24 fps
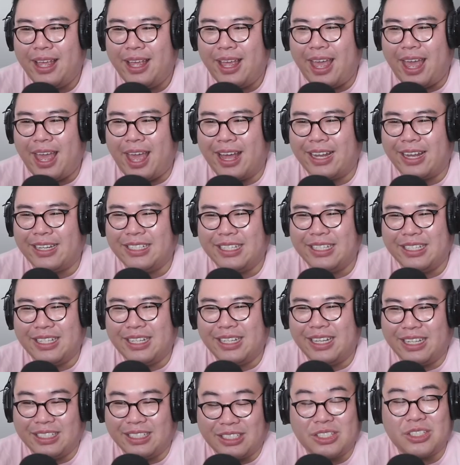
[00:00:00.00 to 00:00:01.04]
and
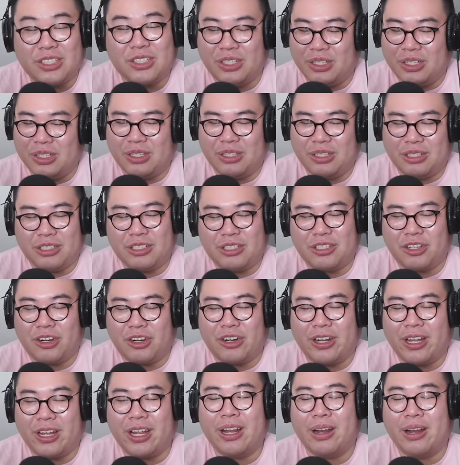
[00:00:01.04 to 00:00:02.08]
it's
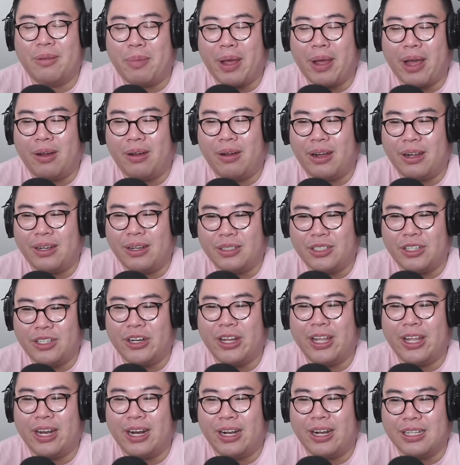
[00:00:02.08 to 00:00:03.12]
turning it on
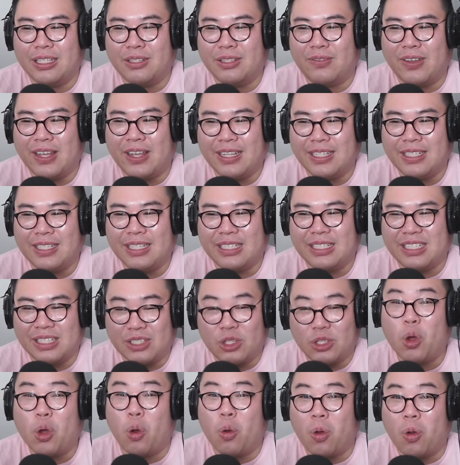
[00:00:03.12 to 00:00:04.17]
its face. It's
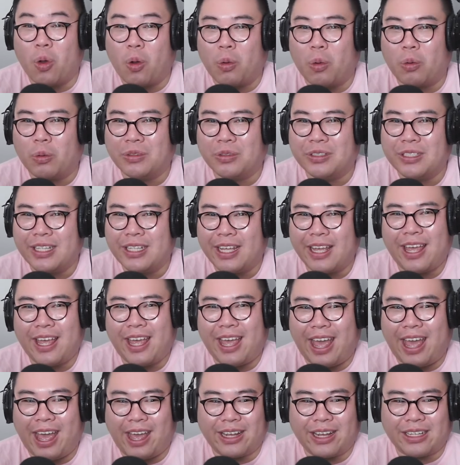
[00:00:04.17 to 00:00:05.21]
so cold
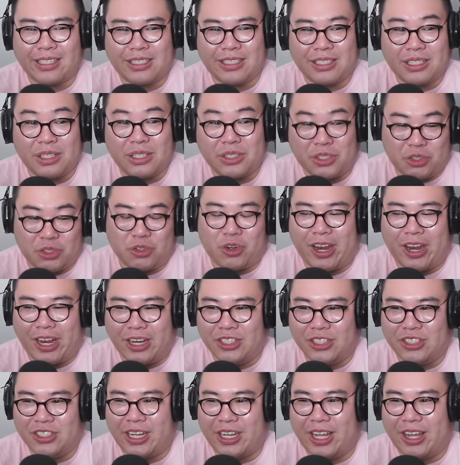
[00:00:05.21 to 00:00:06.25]
and
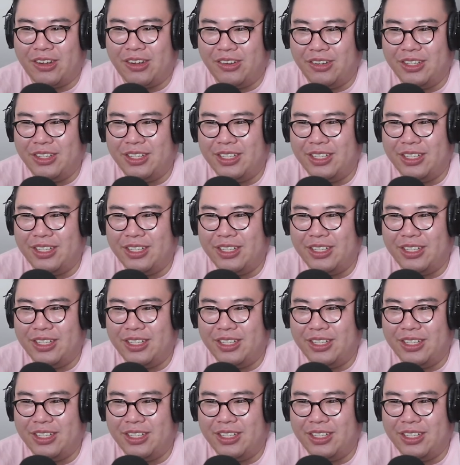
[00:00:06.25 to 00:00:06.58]
strange now.